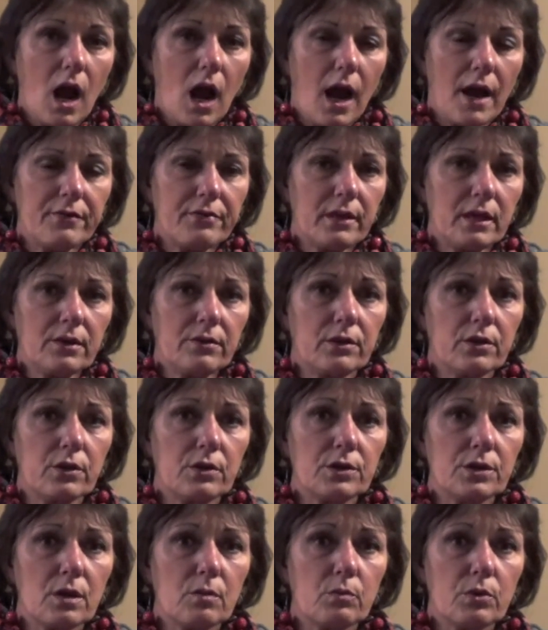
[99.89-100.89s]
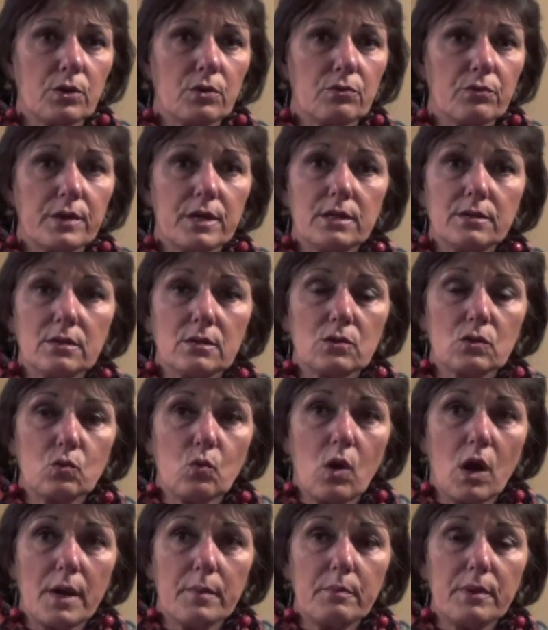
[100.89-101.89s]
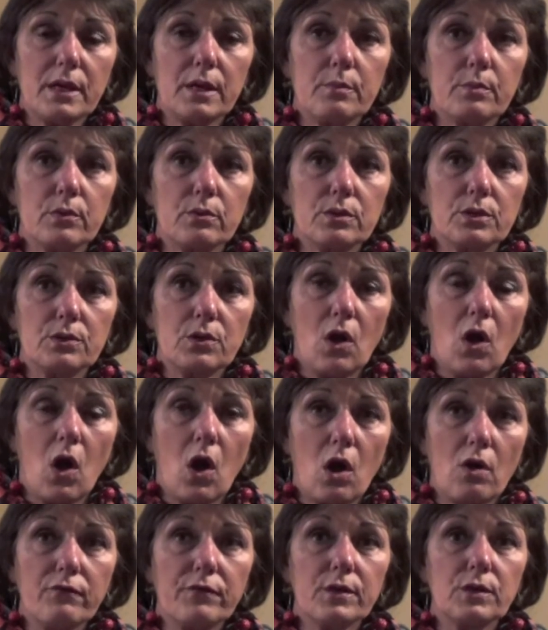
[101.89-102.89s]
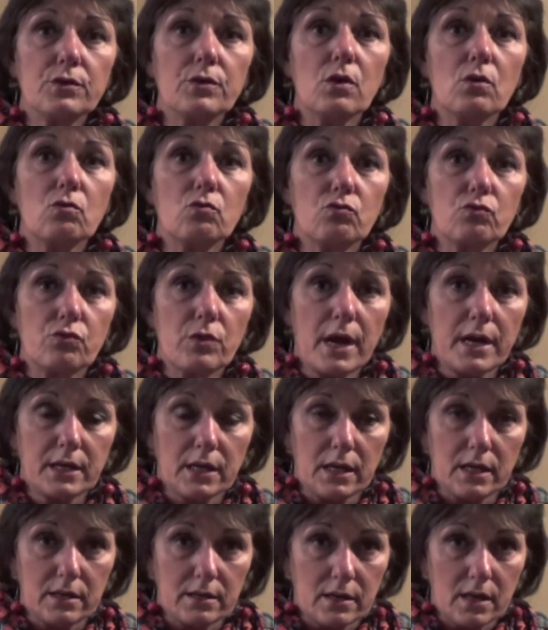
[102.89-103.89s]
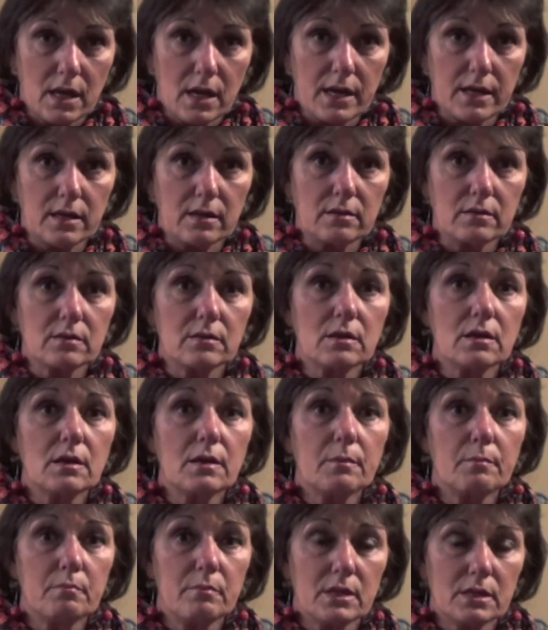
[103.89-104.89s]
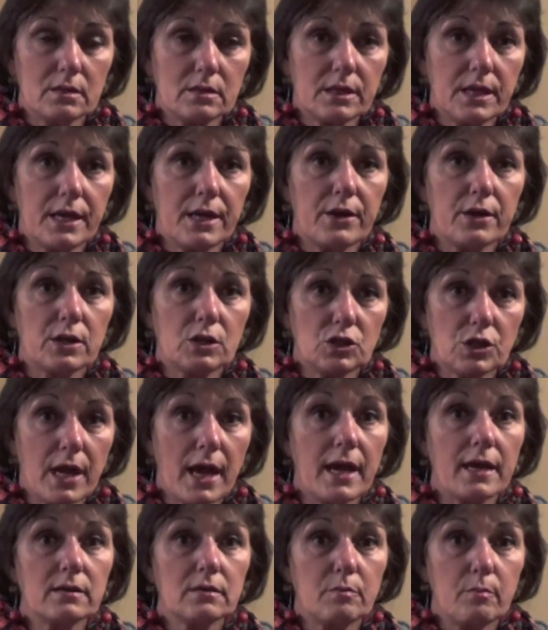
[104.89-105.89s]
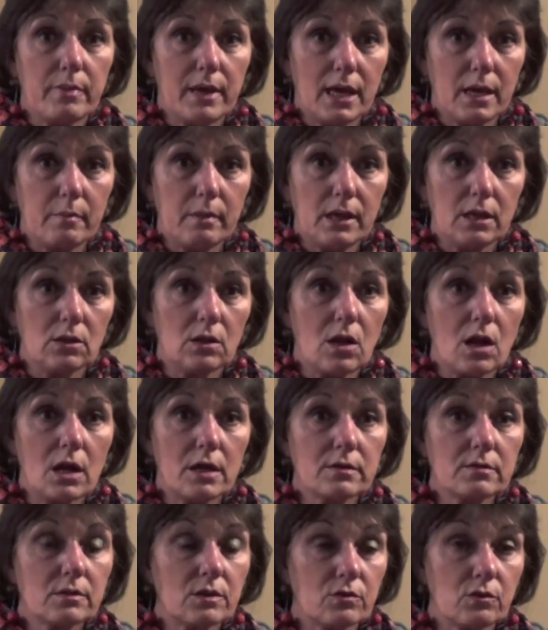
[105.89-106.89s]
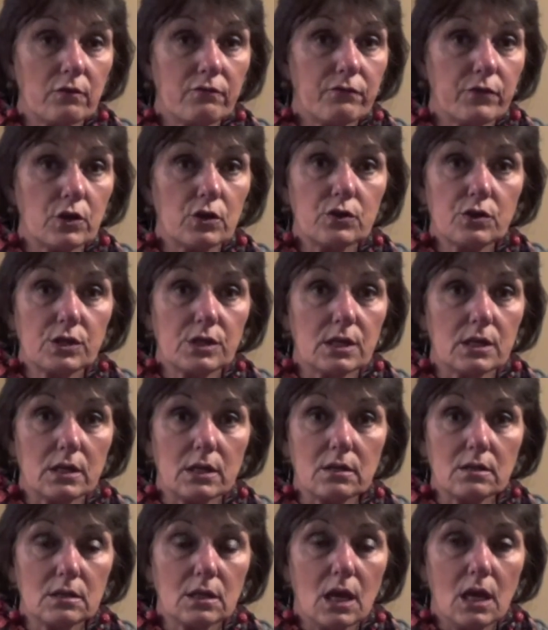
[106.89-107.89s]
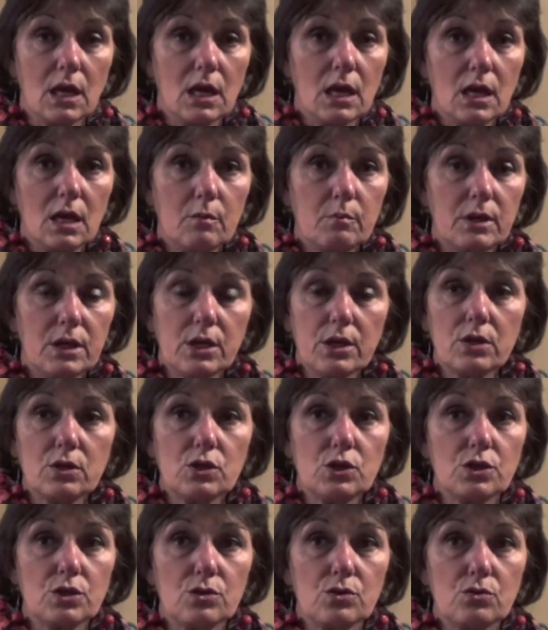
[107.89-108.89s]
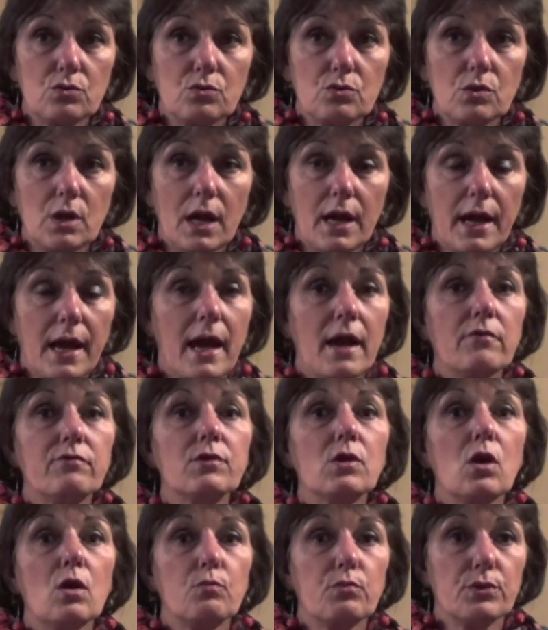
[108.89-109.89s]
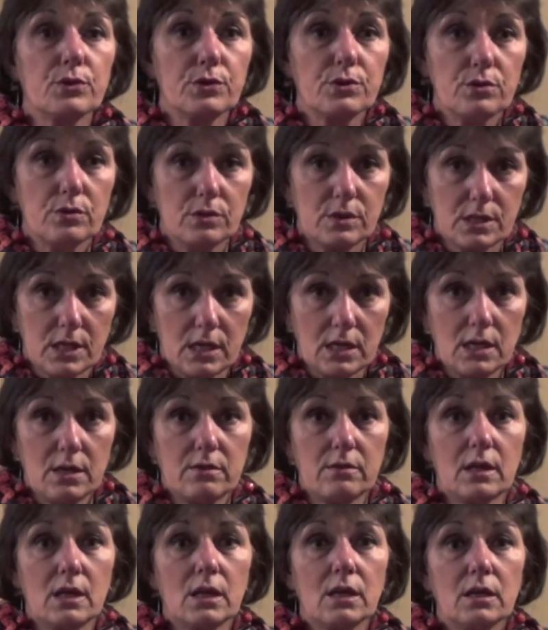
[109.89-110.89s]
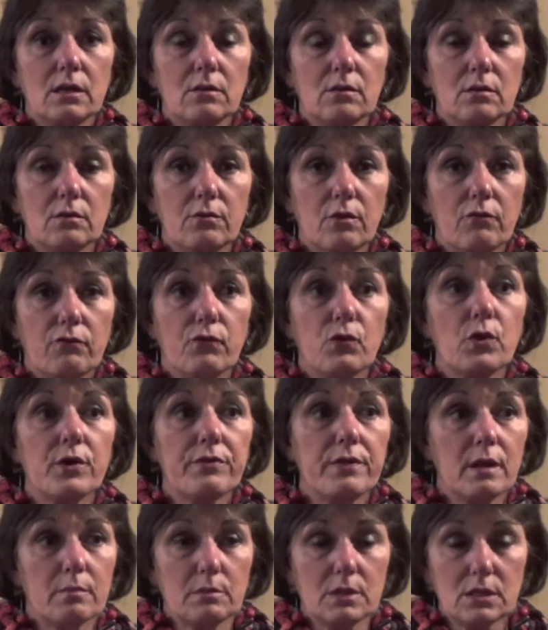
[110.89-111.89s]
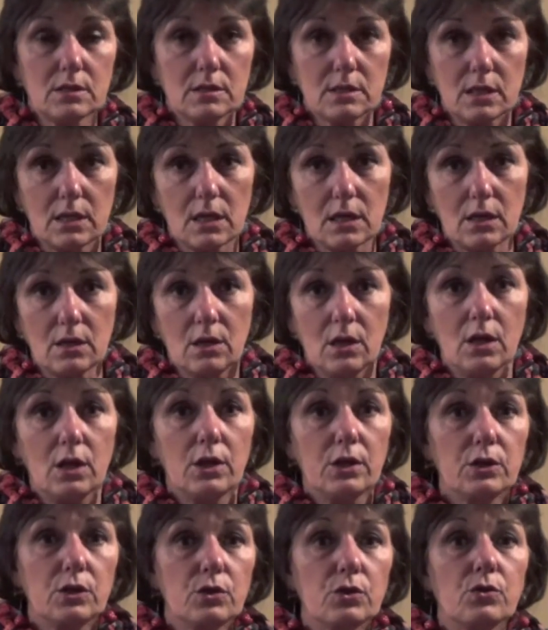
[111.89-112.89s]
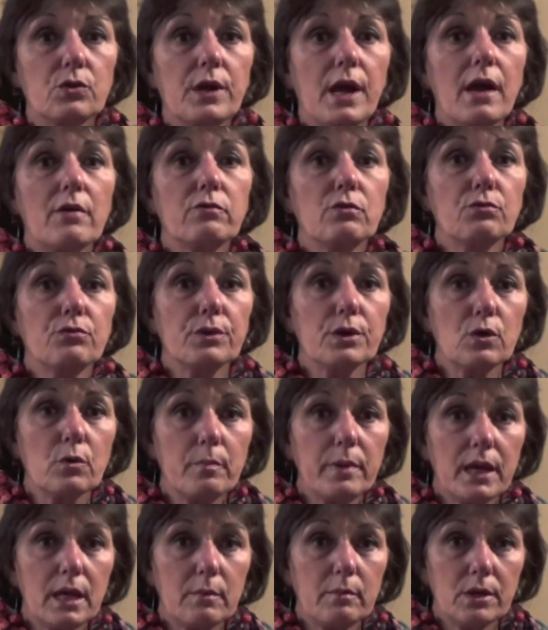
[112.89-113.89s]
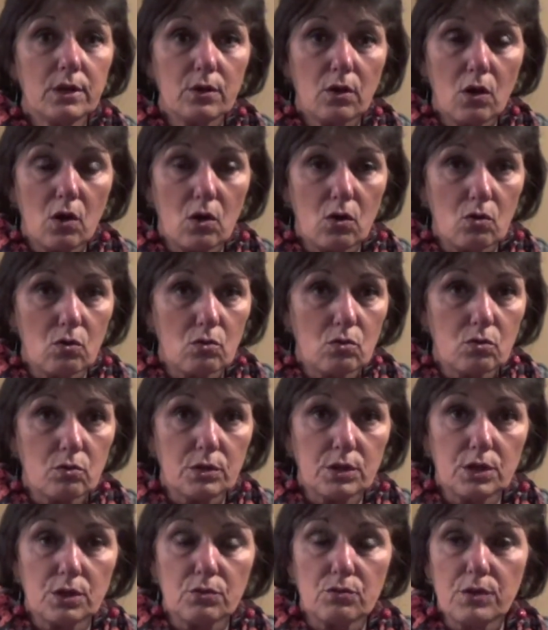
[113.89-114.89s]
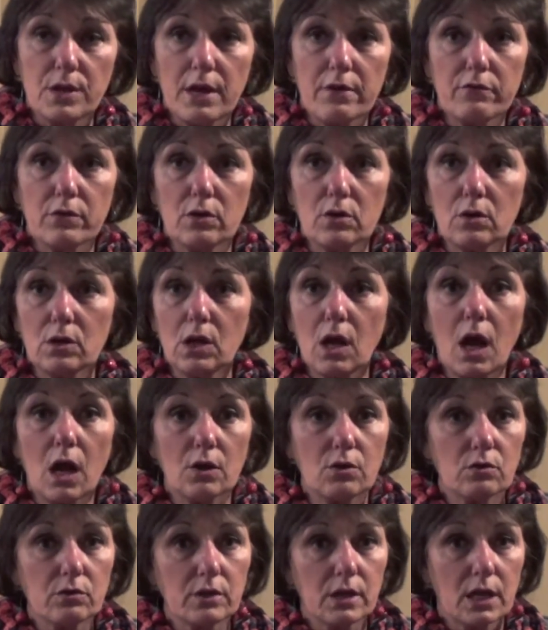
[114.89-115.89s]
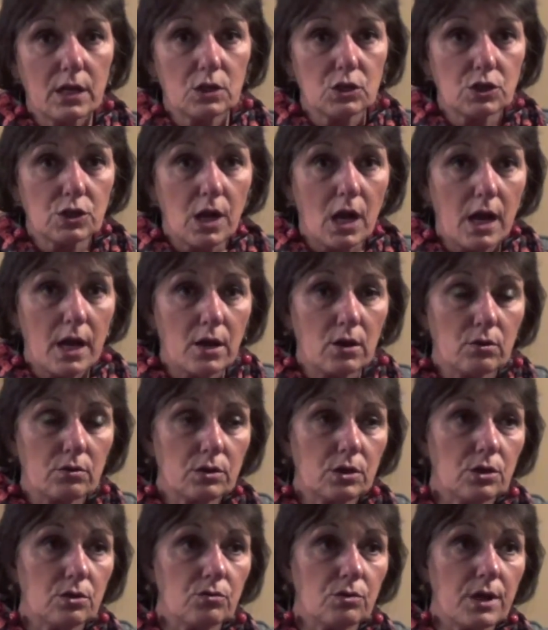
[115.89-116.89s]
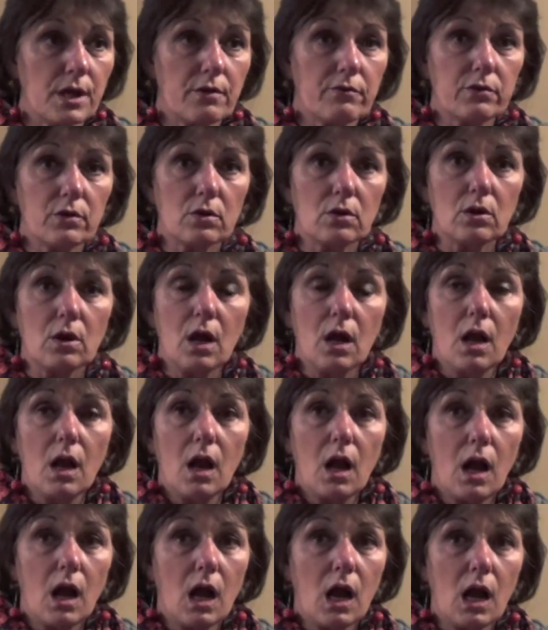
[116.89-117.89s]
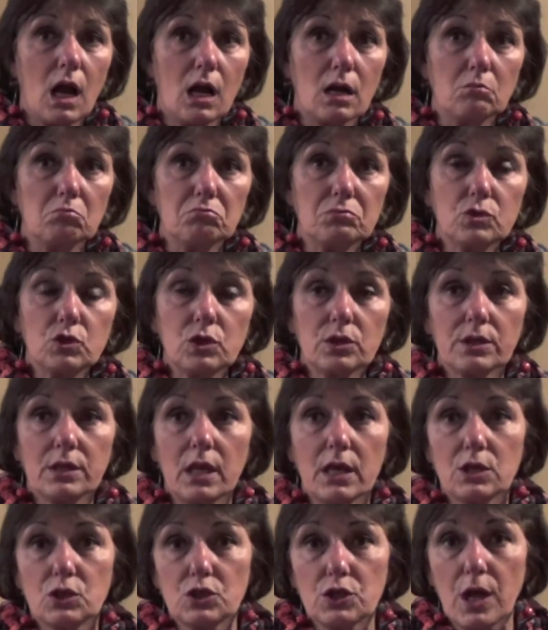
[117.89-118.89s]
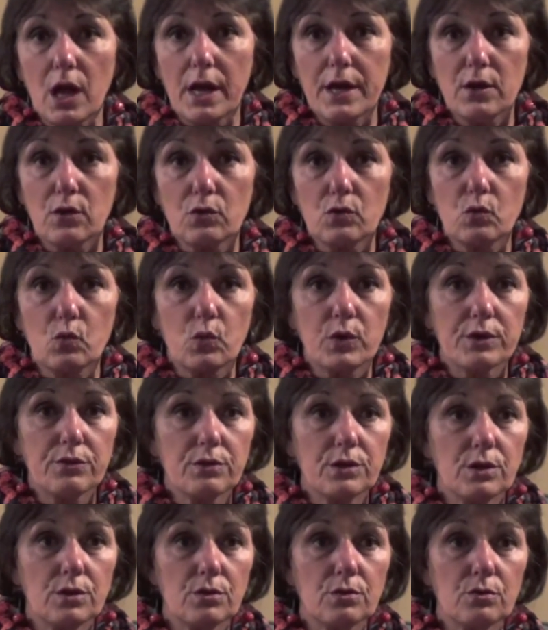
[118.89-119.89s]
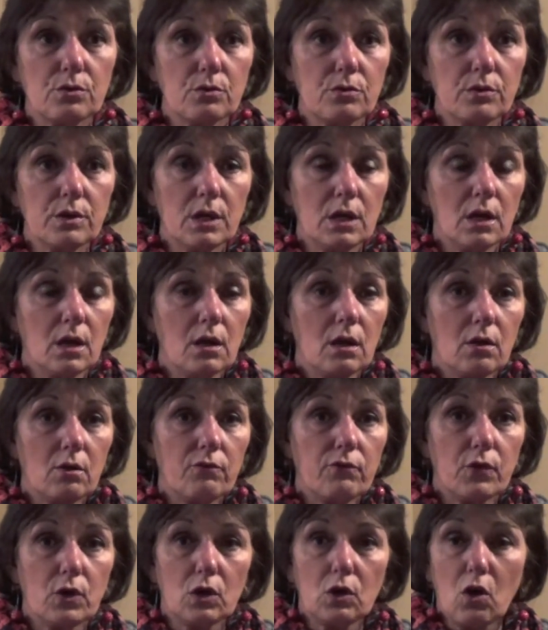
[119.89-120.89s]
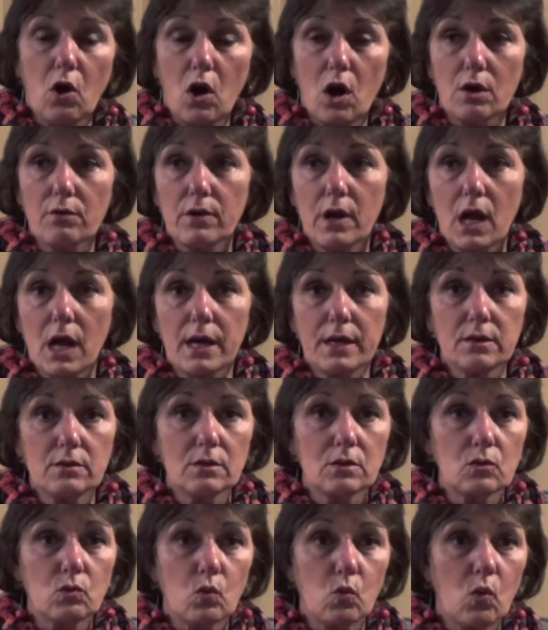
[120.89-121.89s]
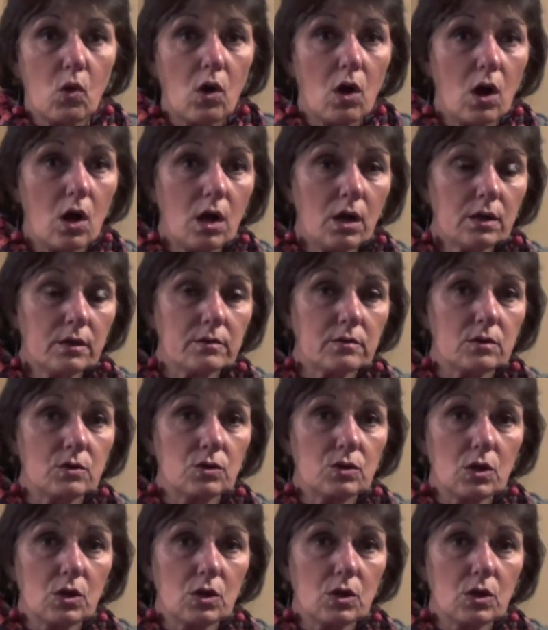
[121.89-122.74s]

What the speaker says: I think there are a number of reasons why people often don't recognize miscarriage as baby loss, and the first is because you have not produced anything for them to see. You don't have a real baby to hold. You never cuddled that child. You never took that child with you for car rides and walks and